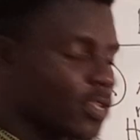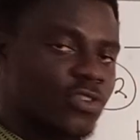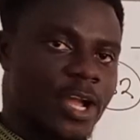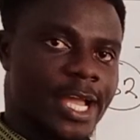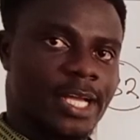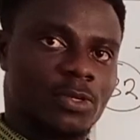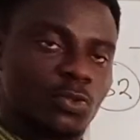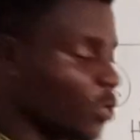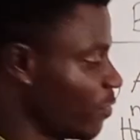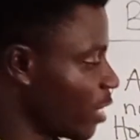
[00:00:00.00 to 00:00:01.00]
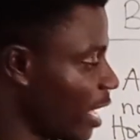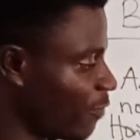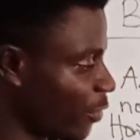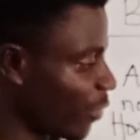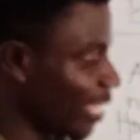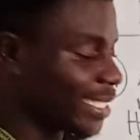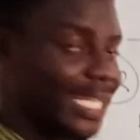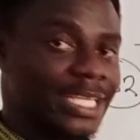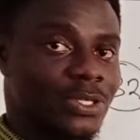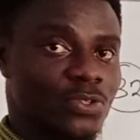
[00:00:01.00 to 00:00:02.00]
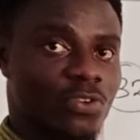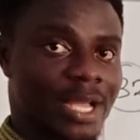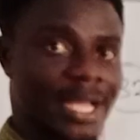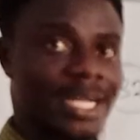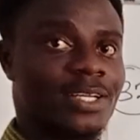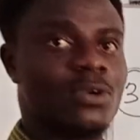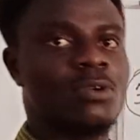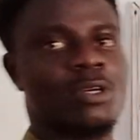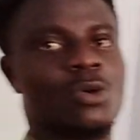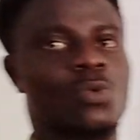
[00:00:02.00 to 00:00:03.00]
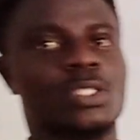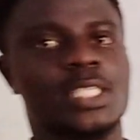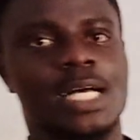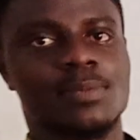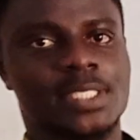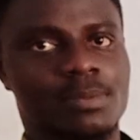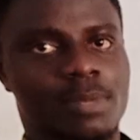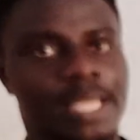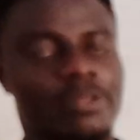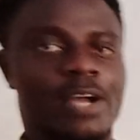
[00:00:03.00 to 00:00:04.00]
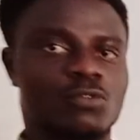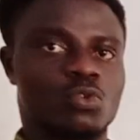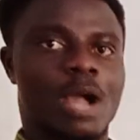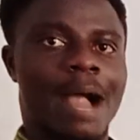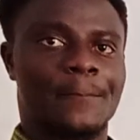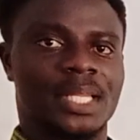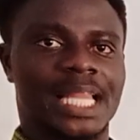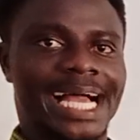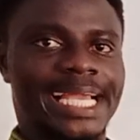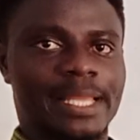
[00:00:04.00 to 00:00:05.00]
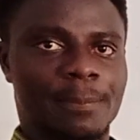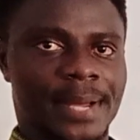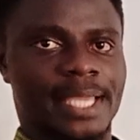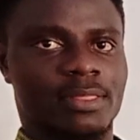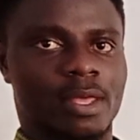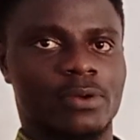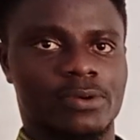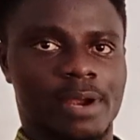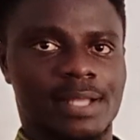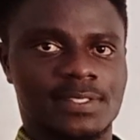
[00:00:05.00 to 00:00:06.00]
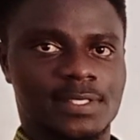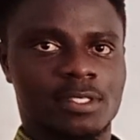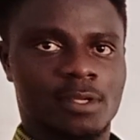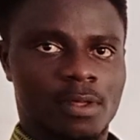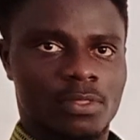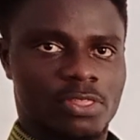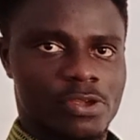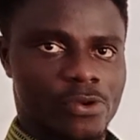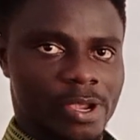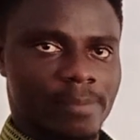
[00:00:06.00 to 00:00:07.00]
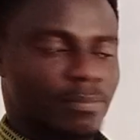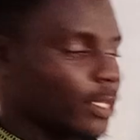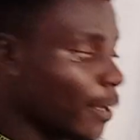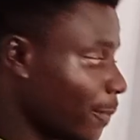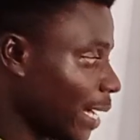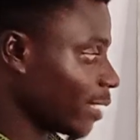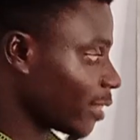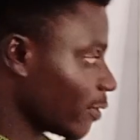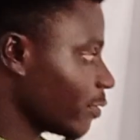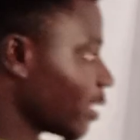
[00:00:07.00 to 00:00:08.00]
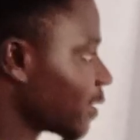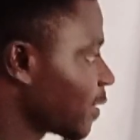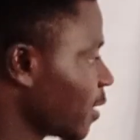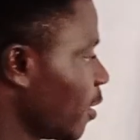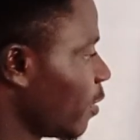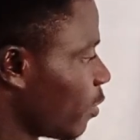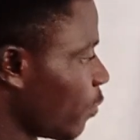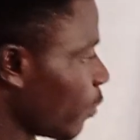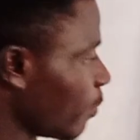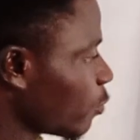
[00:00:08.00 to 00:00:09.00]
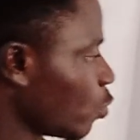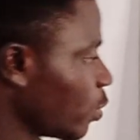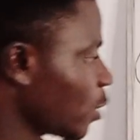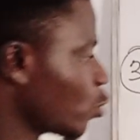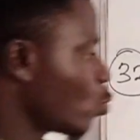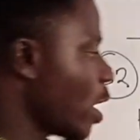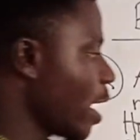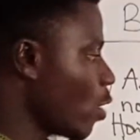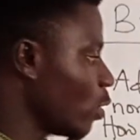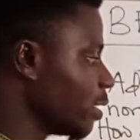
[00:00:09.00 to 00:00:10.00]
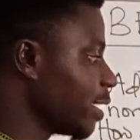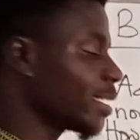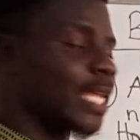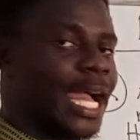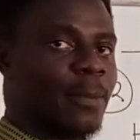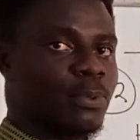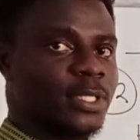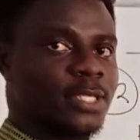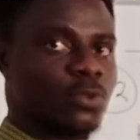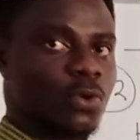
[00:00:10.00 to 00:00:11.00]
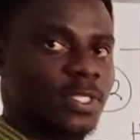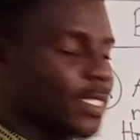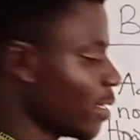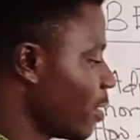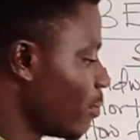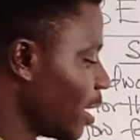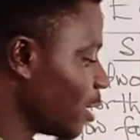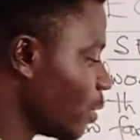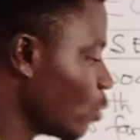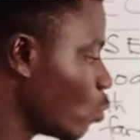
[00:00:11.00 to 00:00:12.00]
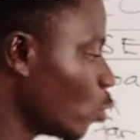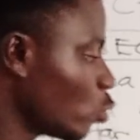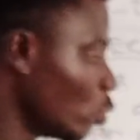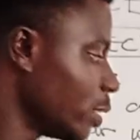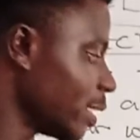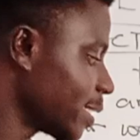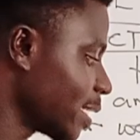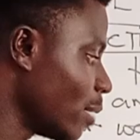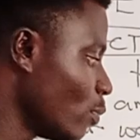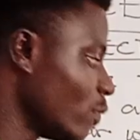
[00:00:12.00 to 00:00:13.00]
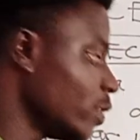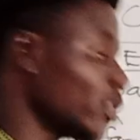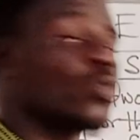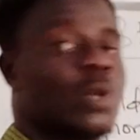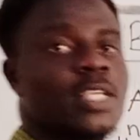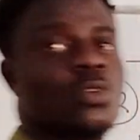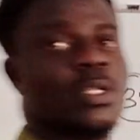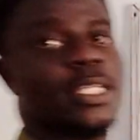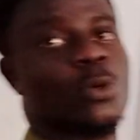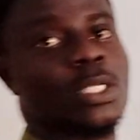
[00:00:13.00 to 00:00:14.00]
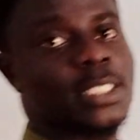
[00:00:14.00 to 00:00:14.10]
triangle. So if you have a right angled triangle, what comes in mind? You have to apply the Pythagoras theorem. The Pythagoras theorem. So the square on this hypotenuse must be equal to the sum of the squares on the